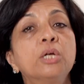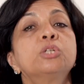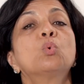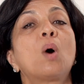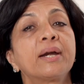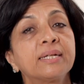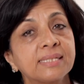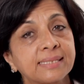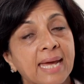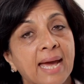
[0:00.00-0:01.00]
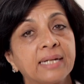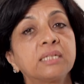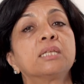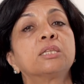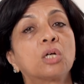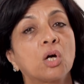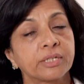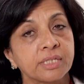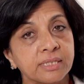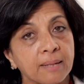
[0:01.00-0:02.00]
to understand the
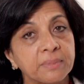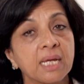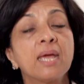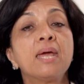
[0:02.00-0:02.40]
concept.